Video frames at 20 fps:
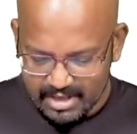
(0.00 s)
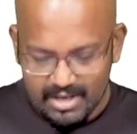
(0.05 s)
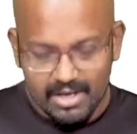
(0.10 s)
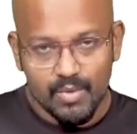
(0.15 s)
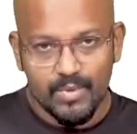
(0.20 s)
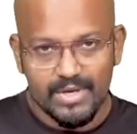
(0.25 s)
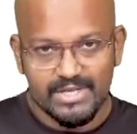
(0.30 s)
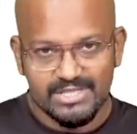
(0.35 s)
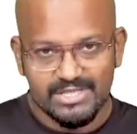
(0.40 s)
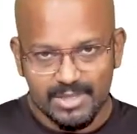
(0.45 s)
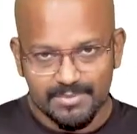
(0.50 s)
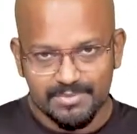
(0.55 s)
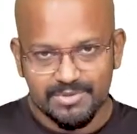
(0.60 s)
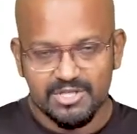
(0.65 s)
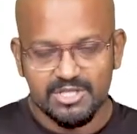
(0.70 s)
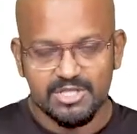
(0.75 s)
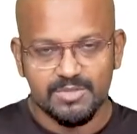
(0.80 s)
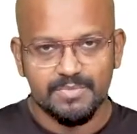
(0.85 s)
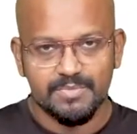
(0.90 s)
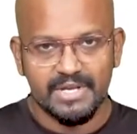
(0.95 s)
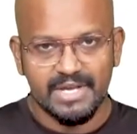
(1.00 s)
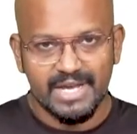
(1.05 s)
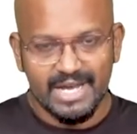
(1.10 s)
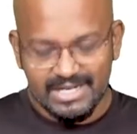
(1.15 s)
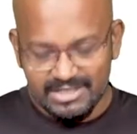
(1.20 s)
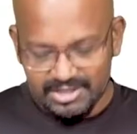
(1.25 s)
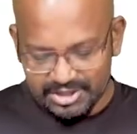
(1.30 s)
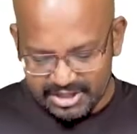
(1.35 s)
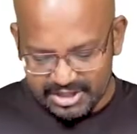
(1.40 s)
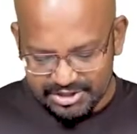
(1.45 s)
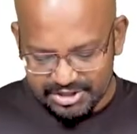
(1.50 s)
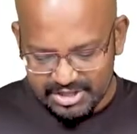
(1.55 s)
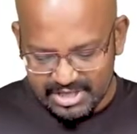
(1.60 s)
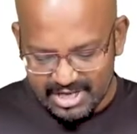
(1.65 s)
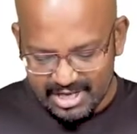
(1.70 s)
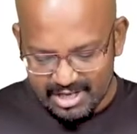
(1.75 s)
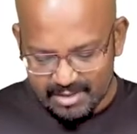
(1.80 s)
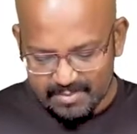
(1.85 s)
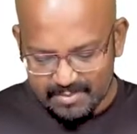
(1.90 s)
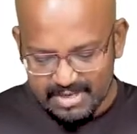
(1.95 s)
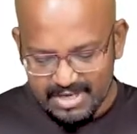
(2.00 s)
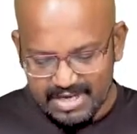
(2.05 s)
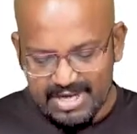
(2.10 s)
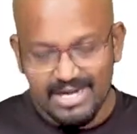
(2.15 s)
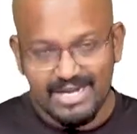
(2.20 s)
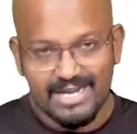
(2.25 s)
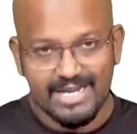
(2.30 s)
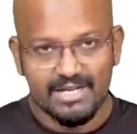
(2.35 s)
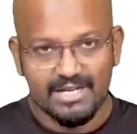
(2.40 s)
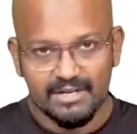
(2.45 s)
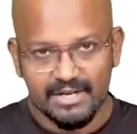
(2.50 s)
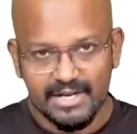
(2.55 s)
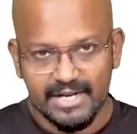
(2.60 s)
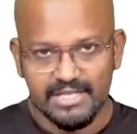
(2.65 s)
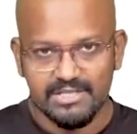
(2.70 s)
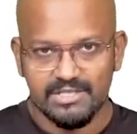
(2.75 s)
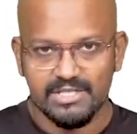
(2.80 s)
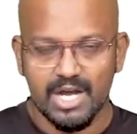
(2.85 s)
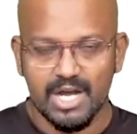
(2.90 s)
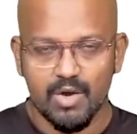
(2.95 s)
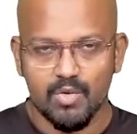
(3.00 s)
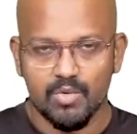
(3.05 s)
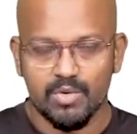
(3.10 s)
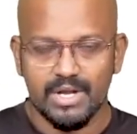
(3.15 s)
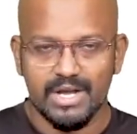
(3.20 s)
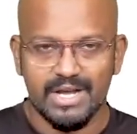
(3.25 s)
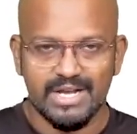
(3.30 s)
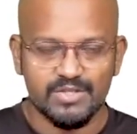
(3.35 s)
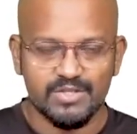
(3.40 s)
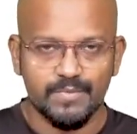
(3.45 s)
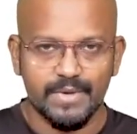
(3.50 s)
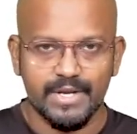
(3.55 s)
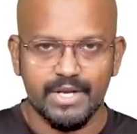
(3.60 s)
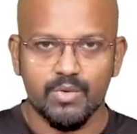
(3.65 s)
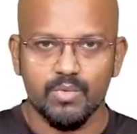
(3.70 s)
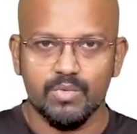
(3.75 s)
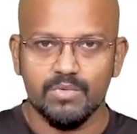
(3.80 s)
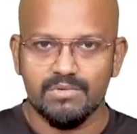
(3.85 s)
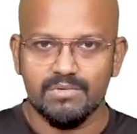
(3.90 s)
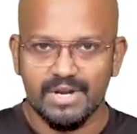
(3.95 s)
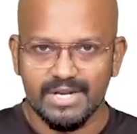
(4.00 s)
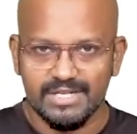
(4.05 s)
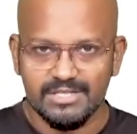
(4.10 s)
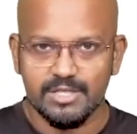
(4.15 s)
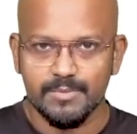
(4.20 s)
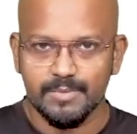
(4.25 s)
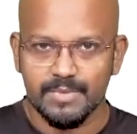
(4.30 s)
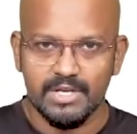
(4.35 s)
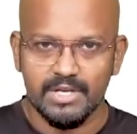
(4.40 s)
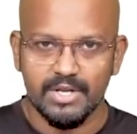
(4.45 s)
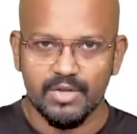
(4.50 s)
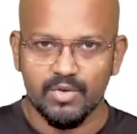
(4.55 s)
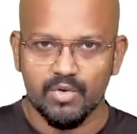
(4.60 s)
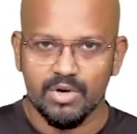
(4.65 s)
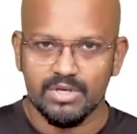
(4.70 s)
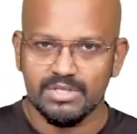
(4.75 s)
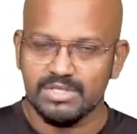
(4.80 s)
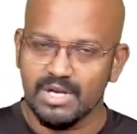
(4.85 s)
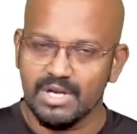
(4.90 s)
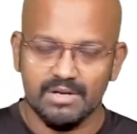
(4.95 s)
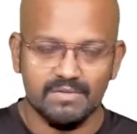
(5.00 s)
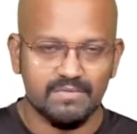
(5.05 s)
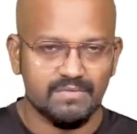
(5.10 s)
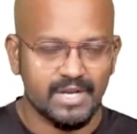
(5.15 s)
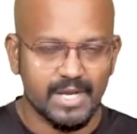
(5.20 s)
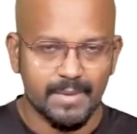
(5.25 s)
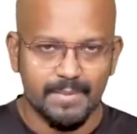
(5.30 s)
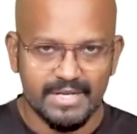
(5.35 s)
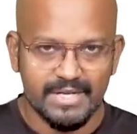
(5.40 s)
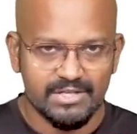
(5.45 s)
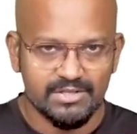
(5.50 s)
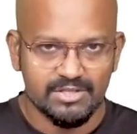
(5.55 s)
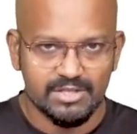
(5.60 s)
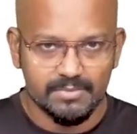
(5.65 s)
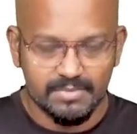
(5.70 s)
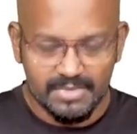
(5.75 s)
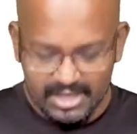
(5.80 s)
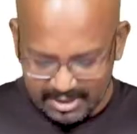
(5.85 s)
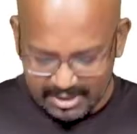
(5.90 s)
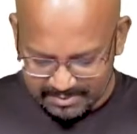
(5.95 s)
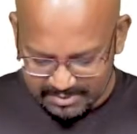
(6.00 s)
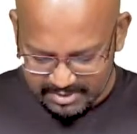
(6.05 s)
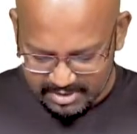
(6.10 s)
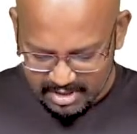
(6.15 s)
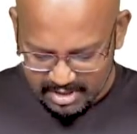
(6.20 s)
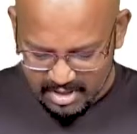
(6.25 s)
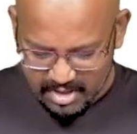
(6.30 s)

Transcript: When substance P and CGRP are getting released out, as we know, trigeminal neurons, there are three major subtypes.